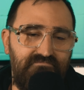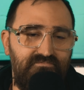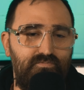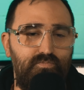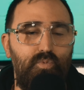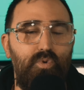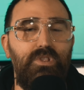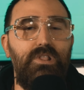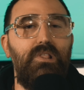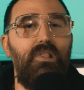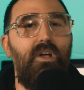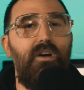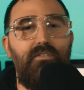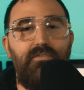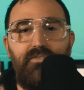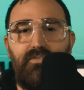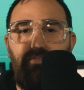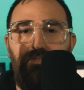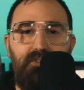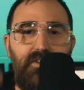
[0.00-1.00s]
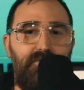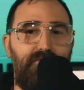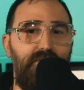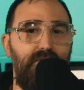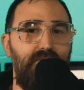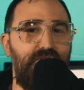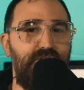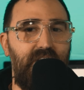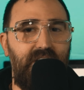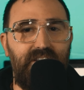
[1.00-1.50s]
would love if you
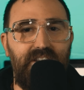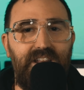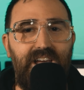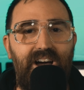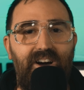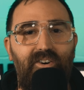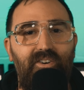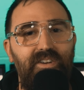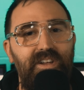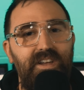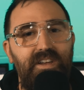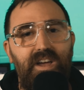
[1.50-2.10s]
checked it out.